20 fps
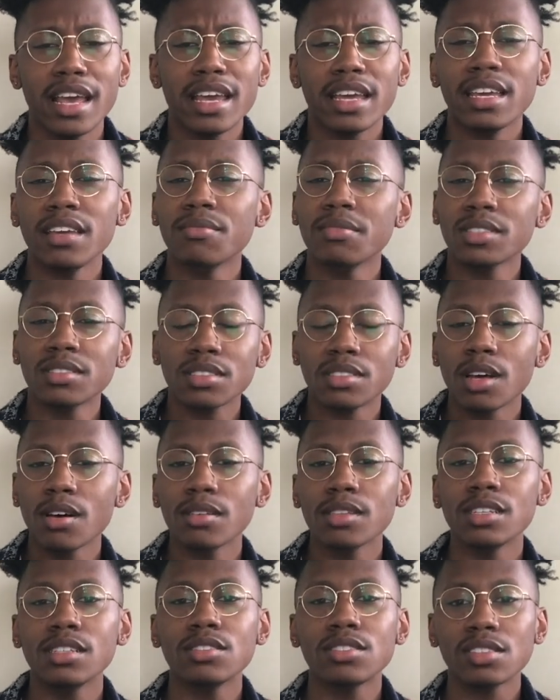Even so,
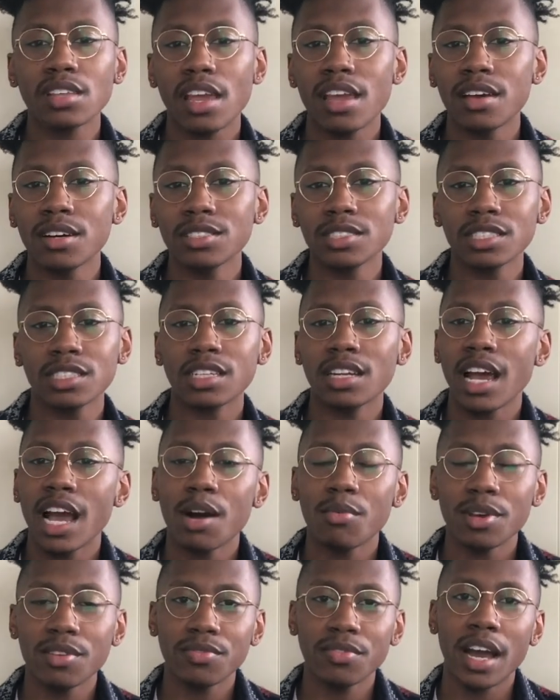these tales and how
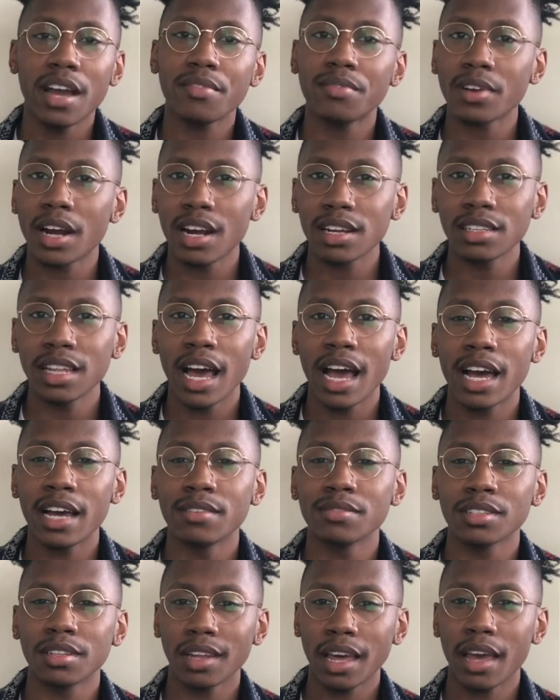we fight for our
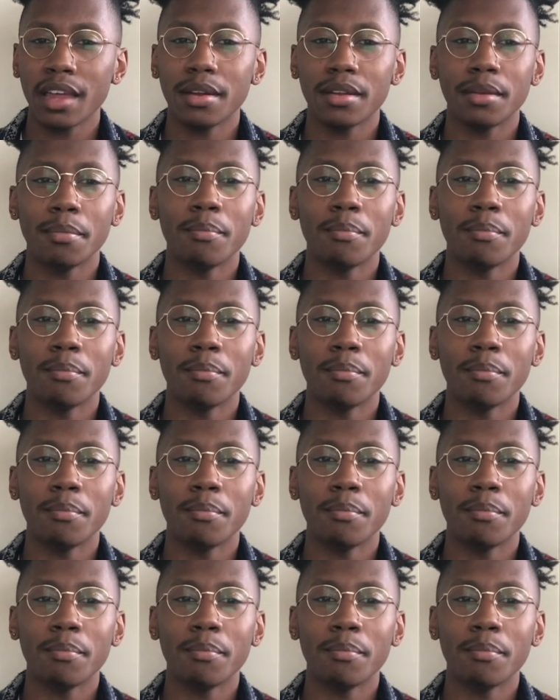lives let